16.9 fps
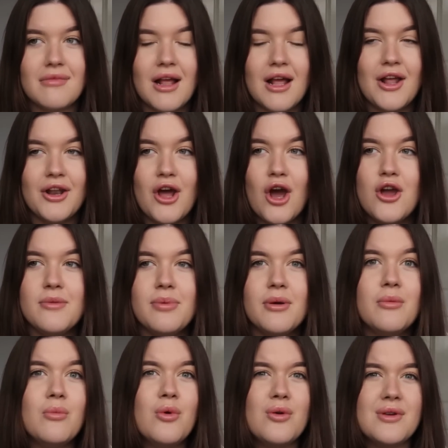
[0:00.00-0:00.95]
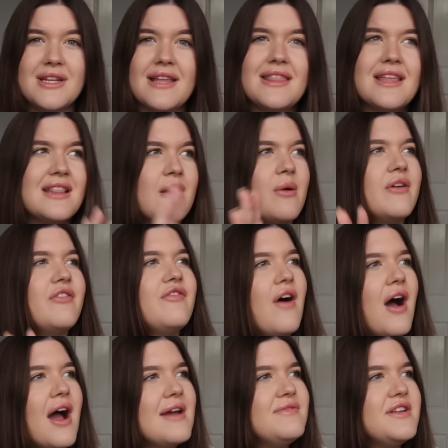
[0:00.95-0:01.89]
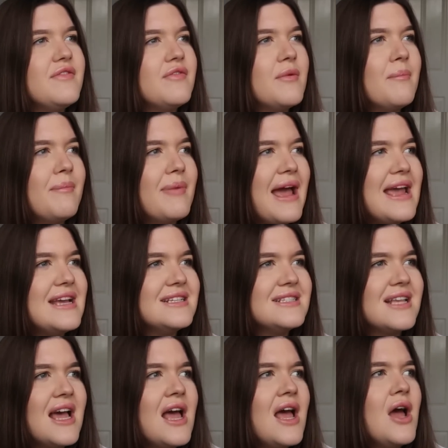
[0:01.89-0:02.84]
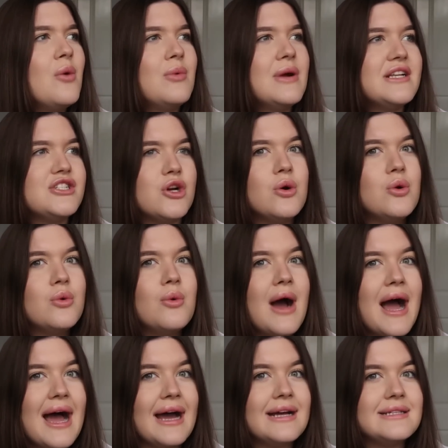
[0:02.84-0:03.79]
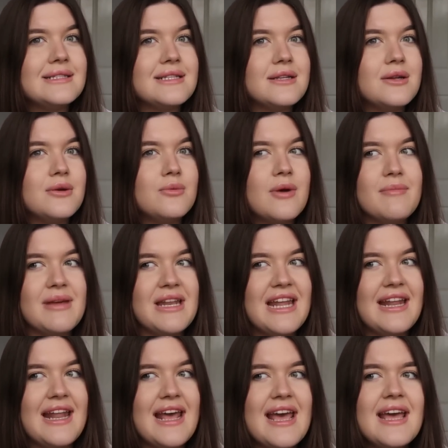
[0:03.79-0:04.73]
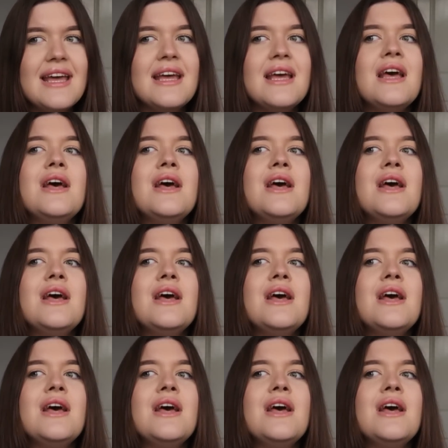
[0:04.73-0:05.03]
an open ward. I think there were 5 different bays which all had women in it.